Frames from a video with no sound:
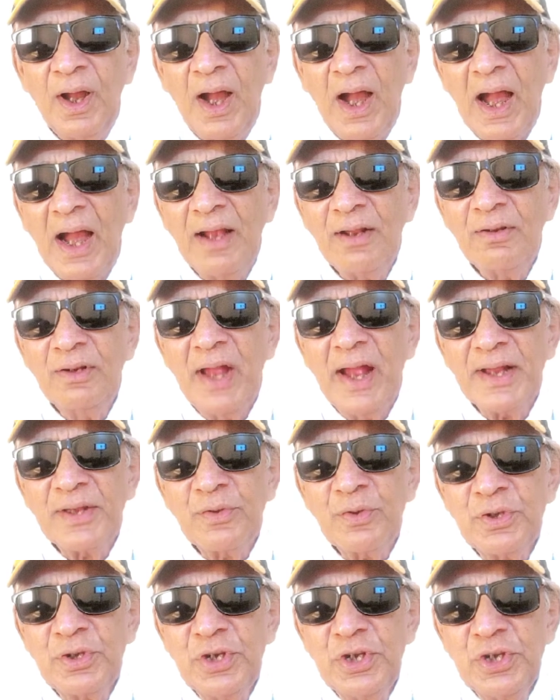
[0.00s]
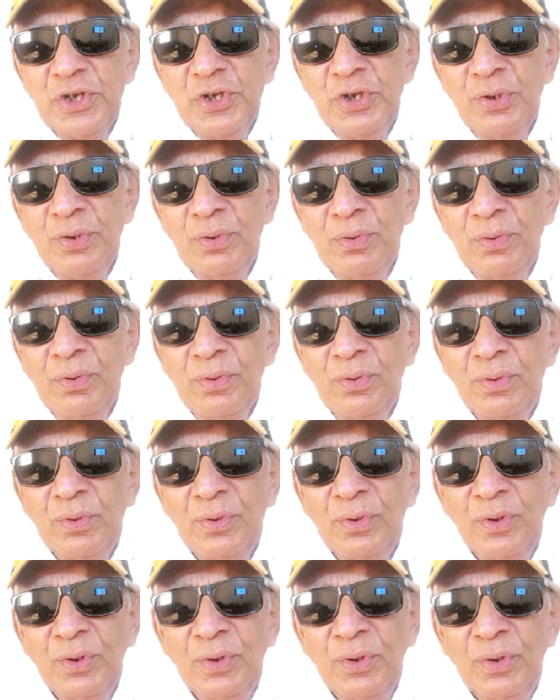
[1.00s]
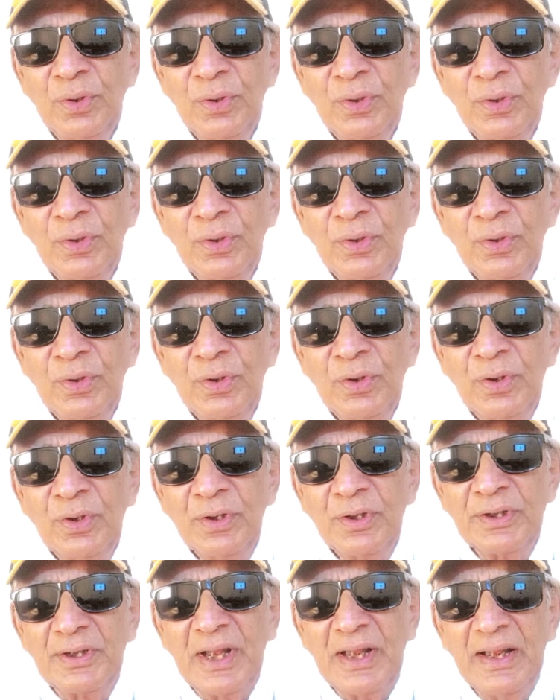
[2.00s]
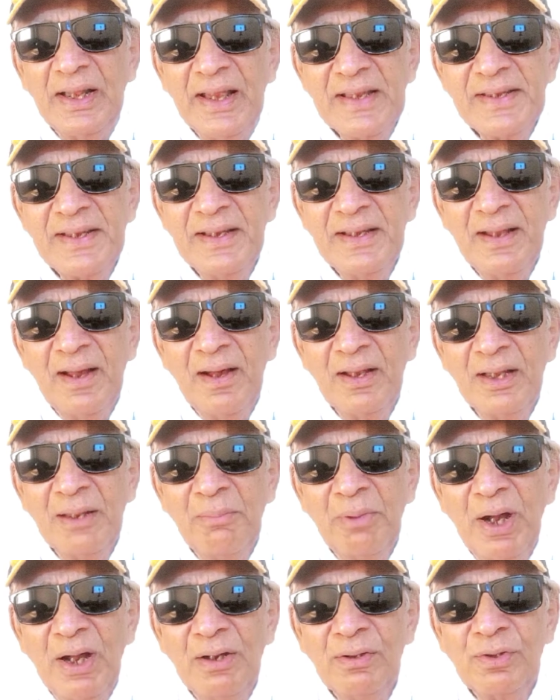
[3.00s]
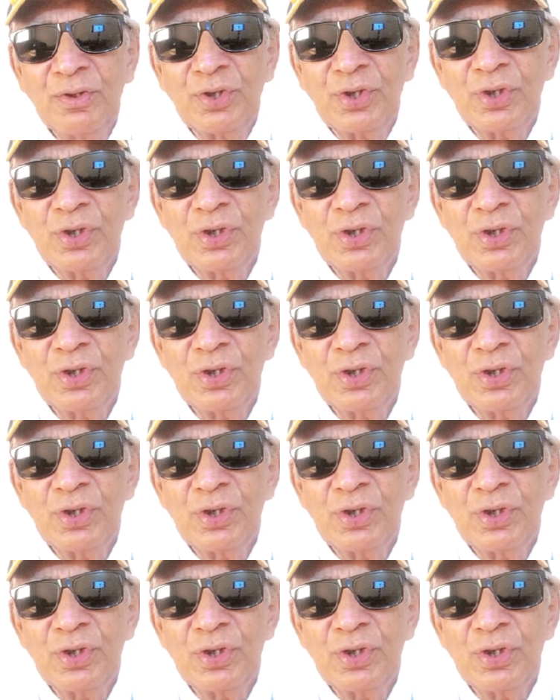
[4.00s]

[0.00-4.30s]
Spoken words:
I'd like to teach you the lesson all about